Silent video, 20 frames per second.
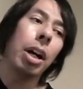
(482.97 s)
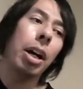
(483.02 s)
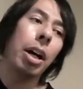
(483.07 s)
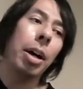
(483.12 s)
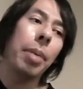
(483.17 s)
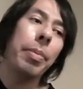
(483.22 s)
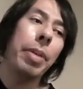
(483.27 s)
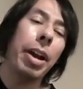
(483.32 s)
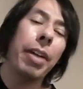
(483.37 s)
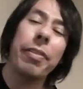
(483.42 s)

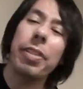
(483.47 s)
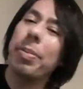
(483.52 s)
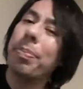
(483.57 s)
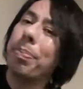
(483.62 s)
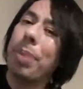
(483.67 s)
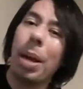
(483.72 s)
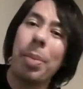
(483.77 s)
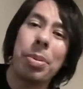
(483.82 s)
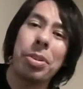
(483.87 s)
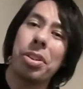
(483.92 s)
Every
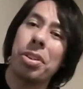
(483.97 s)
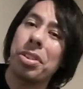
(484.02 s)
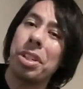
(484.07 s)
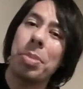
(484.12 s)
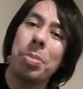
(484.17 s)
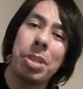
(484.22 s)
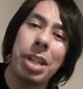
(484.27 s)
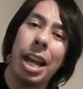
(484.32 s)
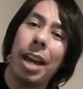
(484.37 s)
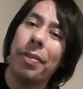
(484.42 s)
publisher
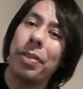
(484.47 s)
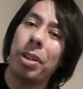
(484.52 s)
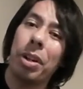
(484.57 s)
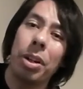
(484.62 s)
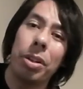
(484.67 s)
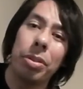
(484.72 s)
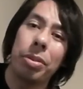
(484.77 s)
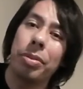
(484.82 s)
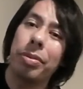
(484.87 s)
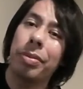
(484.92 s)
seems to have their
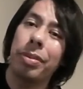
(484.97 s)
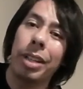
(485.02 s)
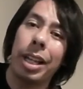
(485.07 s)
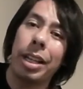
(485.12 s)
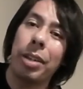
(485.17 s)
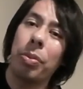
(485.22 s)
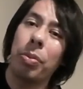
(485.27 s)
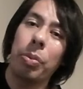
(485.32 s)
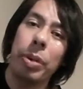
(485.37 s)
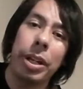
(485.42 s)
own
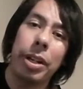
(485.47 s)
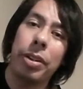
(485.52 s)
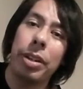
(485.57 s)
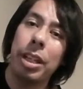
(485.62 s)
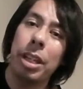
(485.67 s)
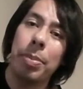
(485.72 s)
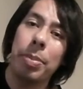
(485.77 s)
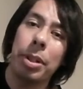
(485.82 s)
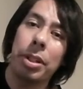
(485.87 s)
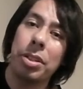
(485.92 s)
like
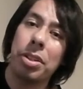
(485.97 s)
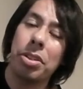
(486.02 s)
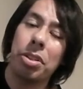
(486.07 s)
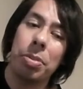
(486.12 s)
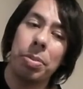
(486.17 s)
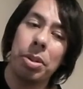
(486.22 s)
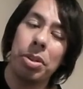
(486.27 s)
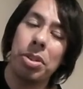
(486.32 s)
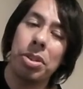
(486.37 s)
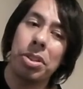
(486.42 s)
weird ebook
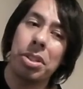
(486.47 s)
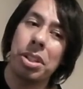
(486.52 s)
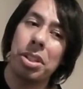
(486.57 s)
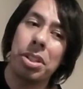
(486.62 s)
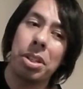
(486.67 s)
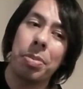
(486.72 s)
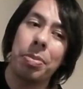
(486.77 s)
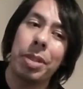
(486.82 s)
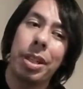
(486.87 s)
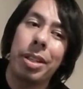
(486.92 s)
distribution
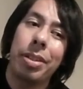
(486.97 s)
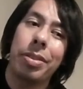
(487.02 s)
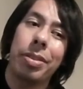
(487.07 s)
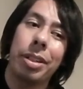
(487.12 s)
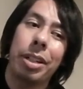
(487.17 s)
system that,